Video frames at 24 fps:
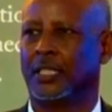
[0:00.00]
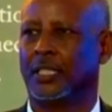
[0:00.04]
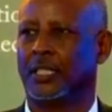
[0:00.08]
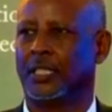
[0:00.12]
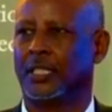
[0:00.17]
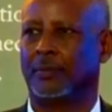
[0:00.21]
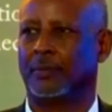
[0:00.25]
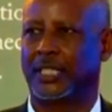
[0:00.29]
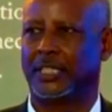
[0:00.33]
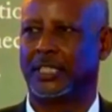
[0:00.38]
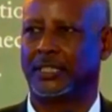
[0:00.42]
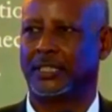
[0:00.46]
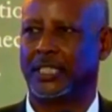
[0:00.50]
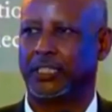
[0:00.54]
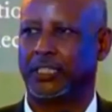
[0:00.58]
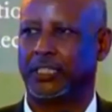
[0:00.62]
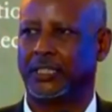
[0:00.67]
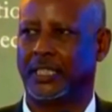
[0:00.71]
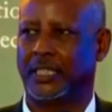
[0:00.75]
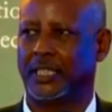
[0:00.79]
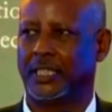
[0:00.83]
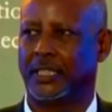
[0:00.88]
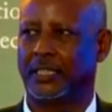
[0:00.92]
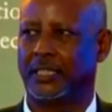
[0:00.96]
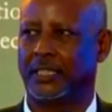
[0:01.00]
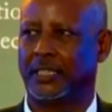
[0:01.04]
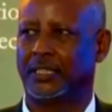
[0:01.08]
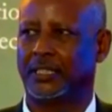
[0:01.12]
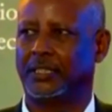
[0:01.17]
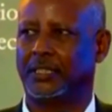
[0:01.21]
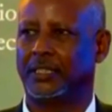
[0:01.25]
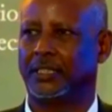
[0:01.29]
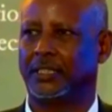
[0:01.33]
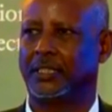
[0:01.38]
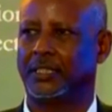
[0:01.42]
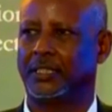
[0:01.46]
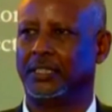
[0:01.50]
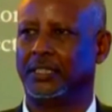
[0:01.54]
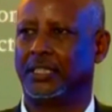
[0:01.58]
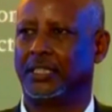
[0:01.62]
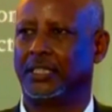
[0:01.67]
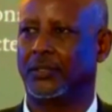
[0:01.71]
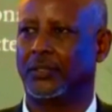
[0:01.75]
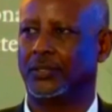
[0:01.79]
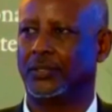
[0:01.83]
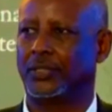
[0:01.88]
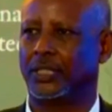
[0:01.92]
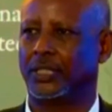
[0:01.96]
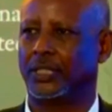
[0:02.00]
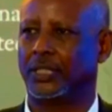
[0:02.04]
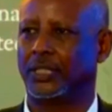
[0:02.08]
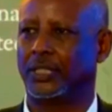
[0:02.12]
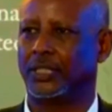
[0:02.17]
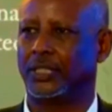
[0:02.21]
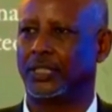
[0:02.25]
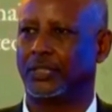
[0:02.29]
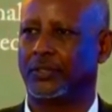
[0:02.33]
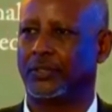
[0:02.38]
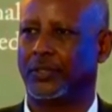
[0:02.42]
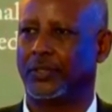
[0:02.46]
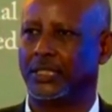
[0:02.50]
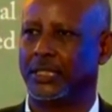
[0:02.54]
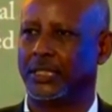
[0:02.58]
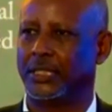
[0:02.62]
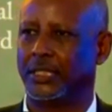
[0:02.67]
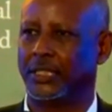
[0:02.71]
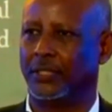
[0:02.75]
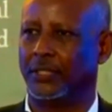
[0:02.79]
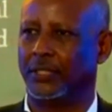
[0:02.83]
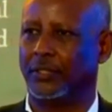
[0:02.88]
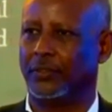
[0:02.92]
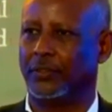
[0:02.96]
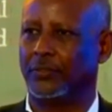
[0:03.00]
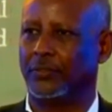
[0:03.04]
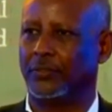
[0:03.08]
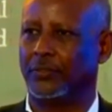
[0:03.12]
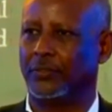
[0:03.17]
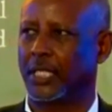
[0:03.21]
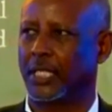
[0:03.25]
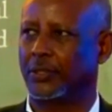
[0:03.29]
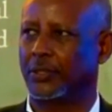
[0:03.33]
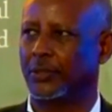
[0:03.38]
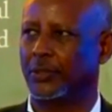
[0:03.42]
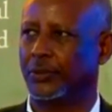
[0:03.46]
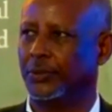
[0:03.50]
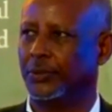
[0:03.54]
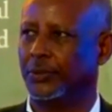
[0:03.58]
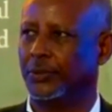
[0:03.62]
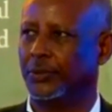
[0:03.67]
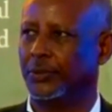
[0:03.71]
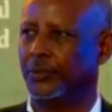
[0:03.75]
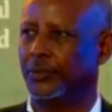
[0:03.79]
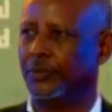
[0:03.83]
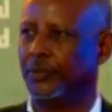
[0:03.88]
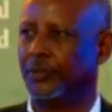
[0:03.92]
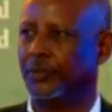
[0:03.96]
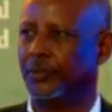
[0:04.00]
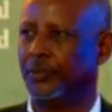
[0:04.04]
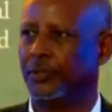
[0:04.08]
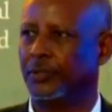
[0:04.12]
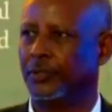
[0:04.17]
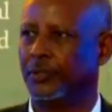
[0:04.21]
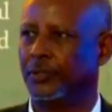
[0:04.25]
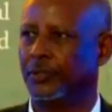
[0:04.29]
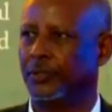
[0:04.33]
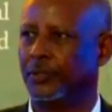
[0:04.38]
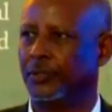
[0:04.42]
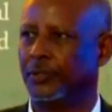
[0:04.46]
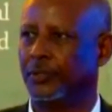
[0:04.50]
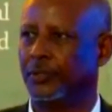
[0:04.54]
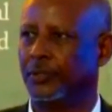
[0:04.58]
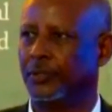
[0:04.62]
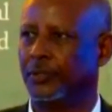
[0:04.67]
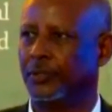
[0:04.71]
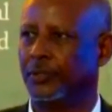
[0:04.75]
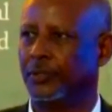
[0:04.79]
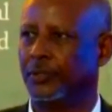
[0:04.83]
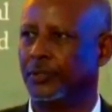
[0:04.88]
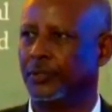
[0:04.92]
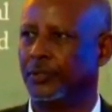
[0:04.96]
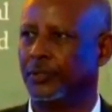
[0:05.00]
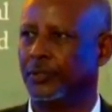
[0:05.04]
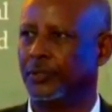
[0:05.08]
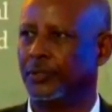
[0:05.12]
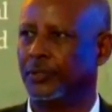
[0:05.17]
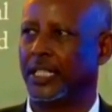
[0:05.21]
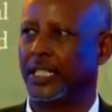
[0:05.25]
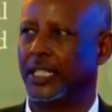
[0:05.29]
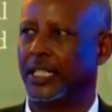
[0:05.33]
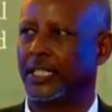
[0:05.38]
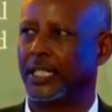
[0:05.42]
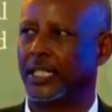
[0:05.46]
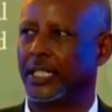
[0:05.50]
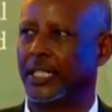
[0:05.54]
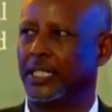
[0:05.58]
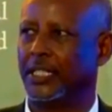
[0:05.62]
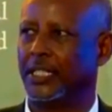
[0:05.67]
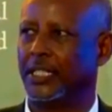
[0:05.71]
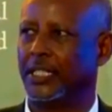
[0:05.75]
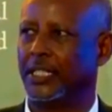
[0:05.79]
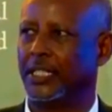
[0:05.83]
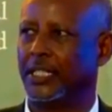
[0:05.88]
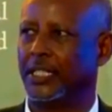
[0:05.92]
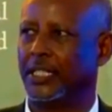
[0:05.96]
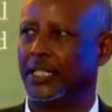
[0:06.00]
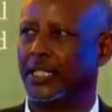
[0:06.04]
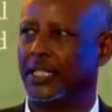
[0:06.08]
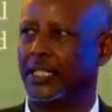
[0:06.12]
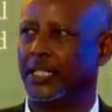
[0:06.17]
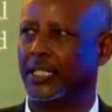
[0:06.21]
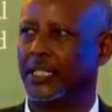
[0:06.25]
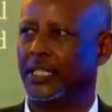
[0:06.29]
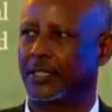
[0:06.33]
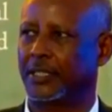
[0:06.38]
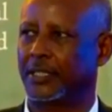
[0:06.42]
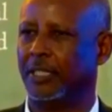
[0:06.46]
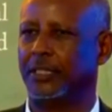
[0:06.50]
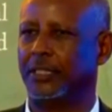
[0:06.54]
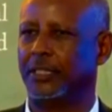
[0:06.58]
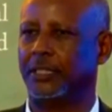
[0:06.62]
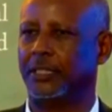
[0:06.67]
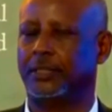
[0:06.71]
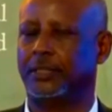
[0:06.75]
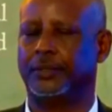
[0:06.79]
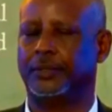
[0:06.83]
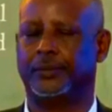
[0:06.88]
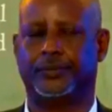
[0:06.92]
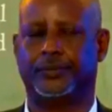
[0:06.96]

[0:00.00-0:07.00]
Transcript: representing the constituency of Saku in northern Kenya, Marsabit.